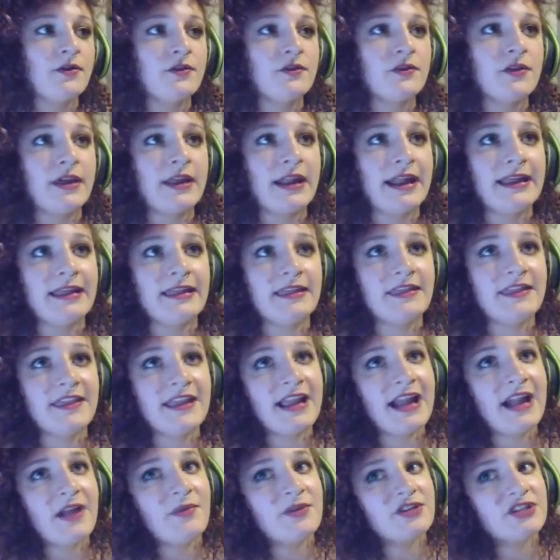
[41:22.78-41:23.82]
and I
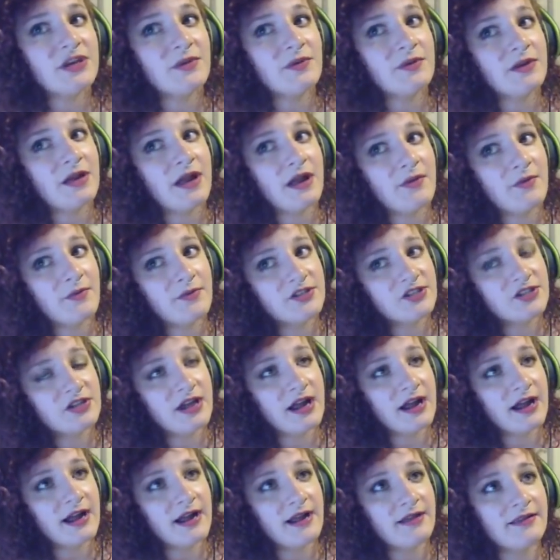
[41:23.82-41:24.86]
think I wish I would, I wish,
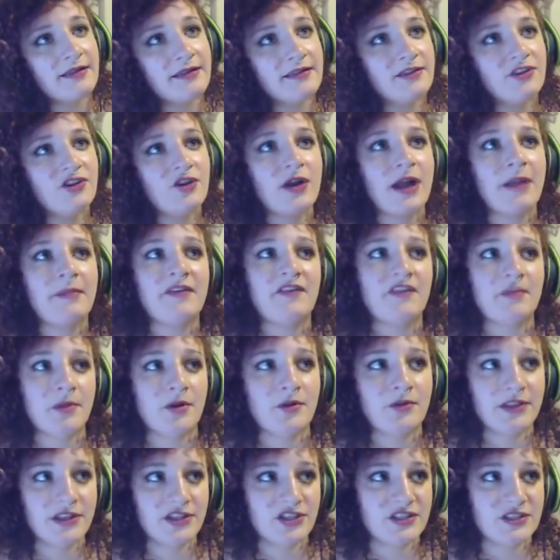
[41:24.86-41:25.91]
you know, coming from a
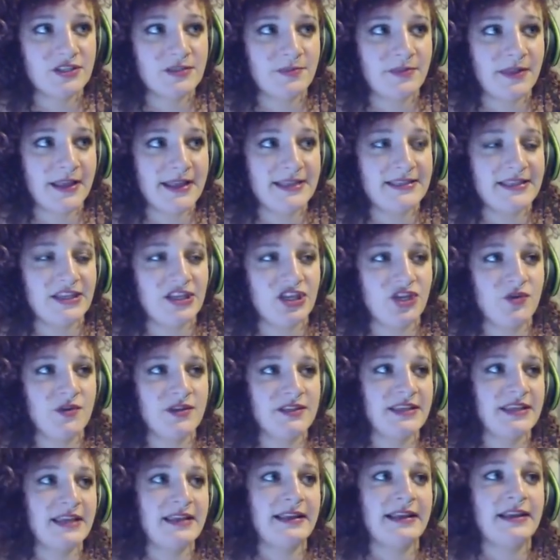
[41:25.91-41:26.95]
religious place, like you
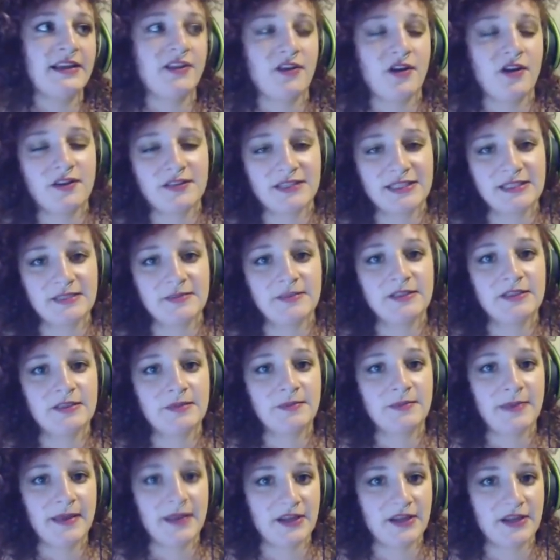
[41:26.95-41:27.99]
could say, like Catholicism is a
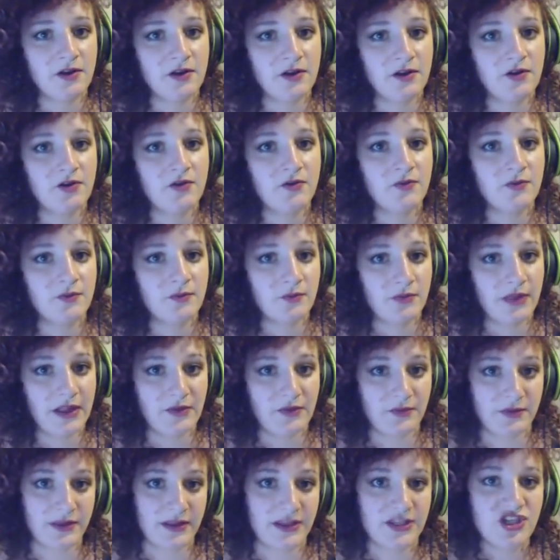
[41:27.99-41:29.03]
patriarchal
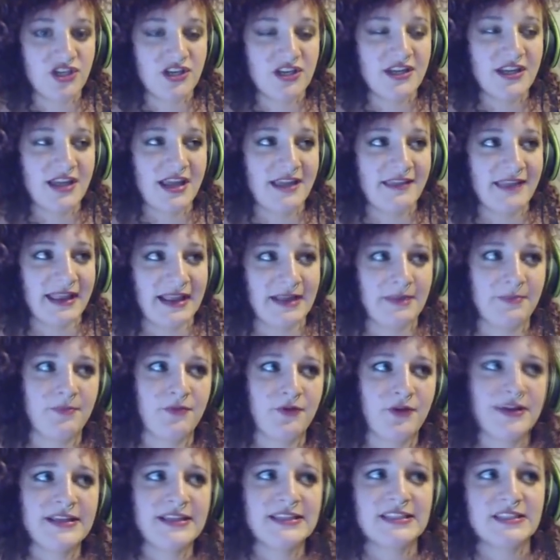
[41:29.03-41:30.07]
like religion, and like
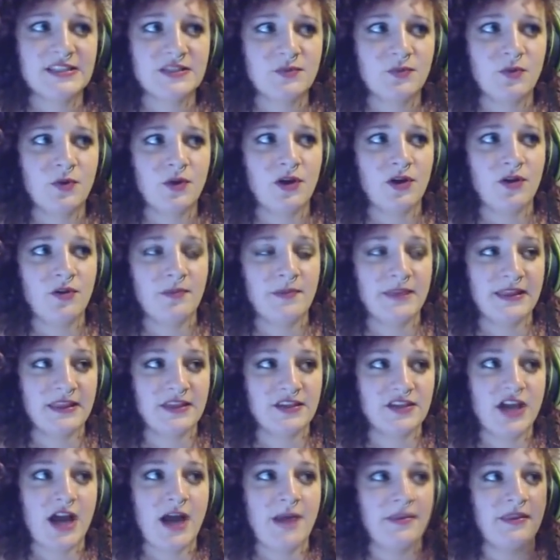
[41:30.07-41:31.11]
priests will be the
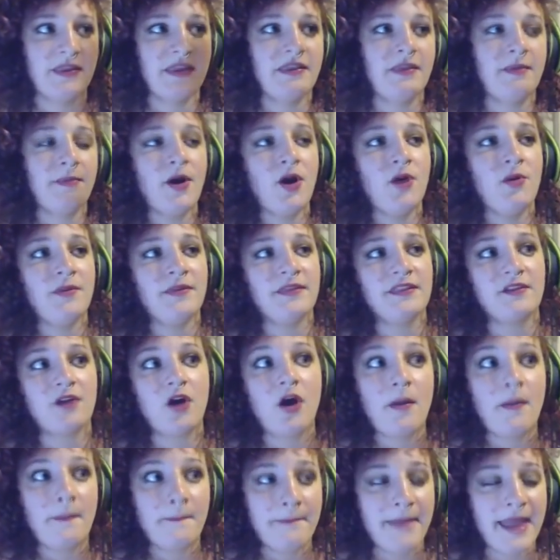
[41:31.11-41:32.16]
top, and then the Pope, and they're
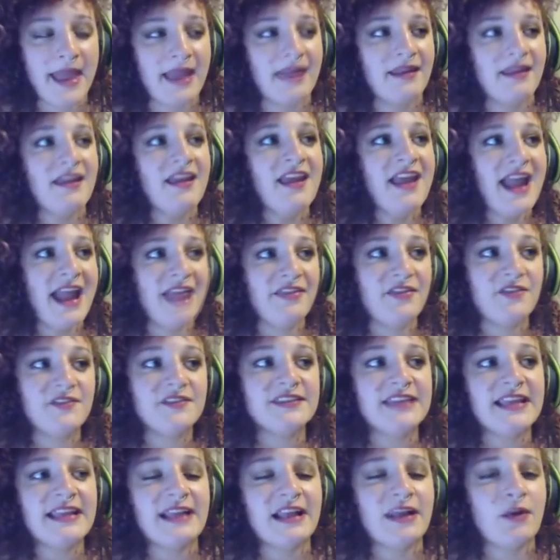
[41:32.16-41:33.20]
all men, and they'll
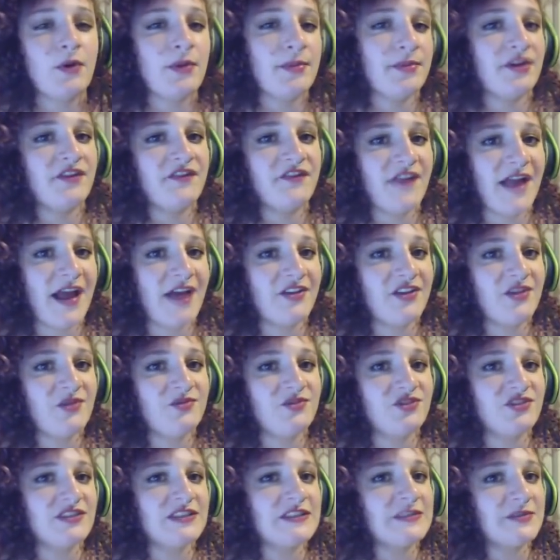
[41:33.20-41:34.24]
say like women are valued
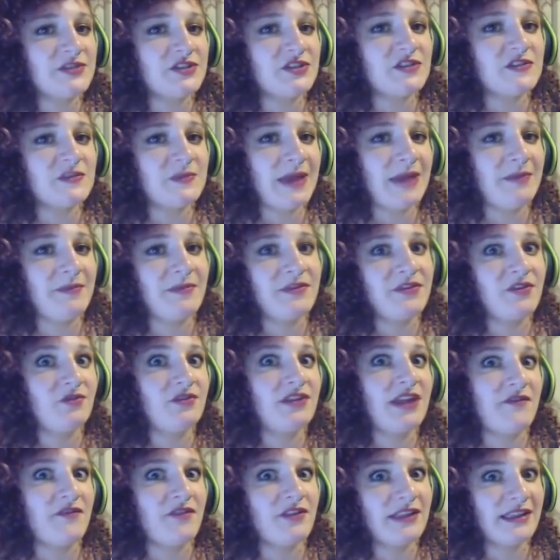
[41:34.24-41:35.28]
just as much as men, but they'll
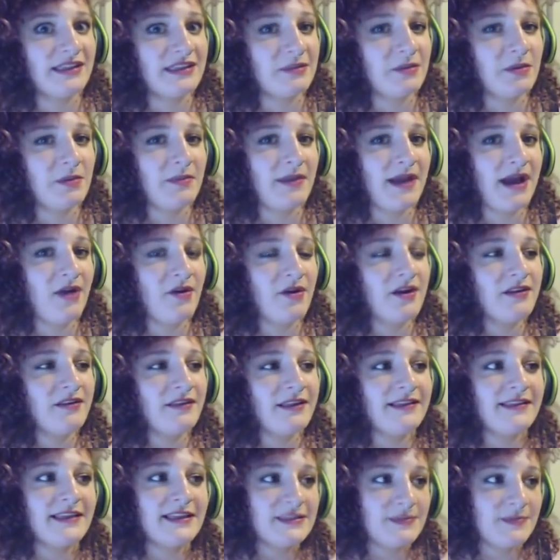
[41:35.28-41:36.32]
never let them in power.
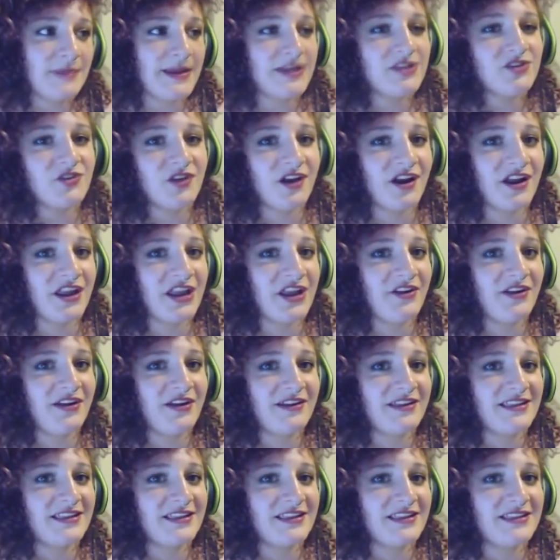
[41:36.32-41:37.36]
Like that's patriarchy, right?
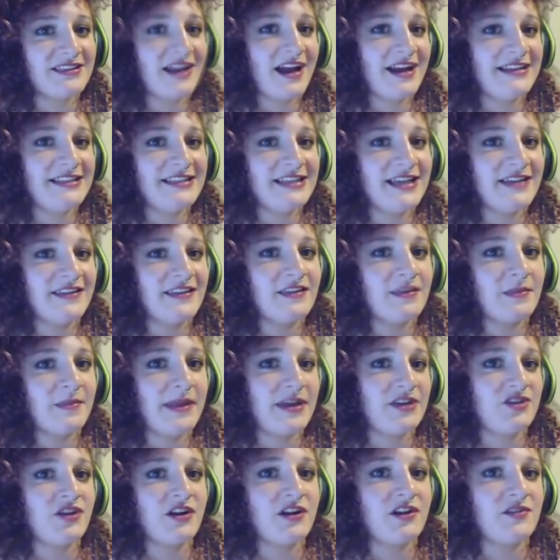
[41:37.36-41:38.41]
That's like an idea that the
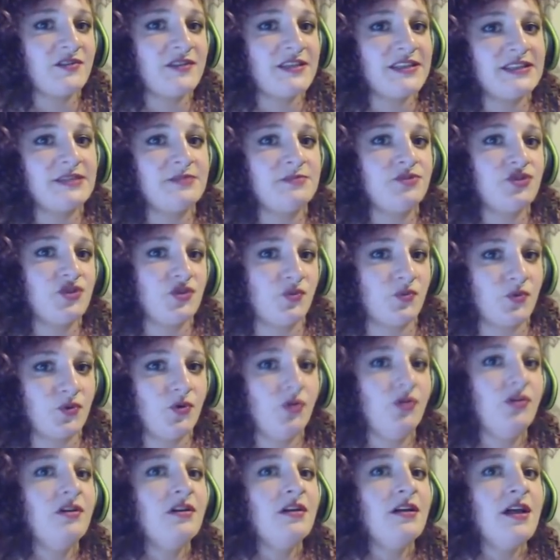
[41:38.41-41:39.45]
patriarchal system should
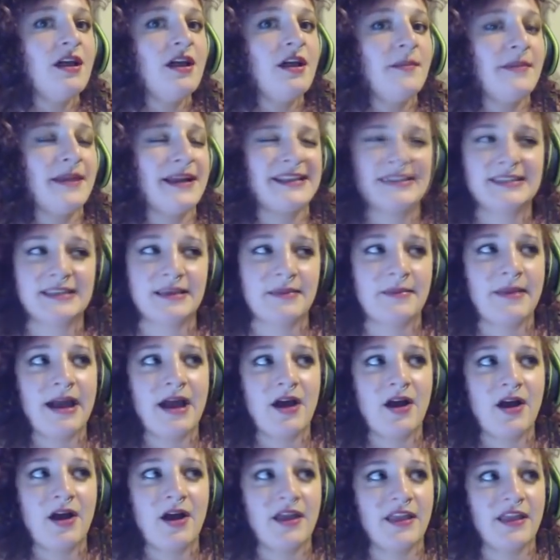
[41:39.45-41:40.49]
rule because
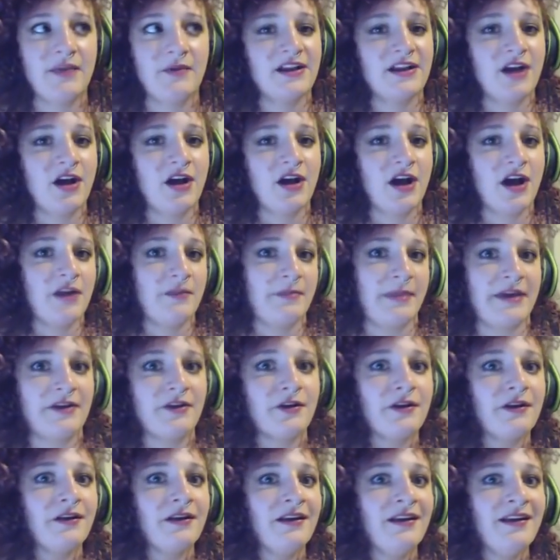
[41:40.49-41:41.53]
somehow they represent God
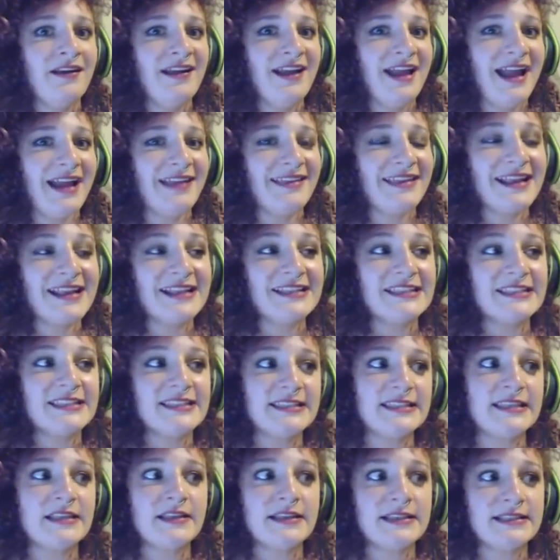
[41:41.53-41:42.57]
better, and like it's a
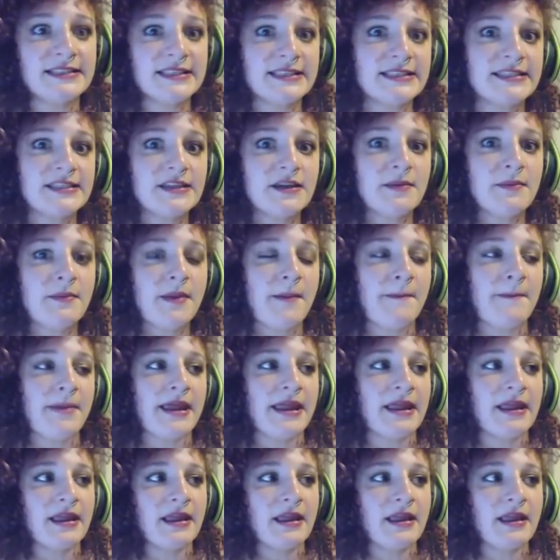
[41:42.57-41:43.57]
silly system, but.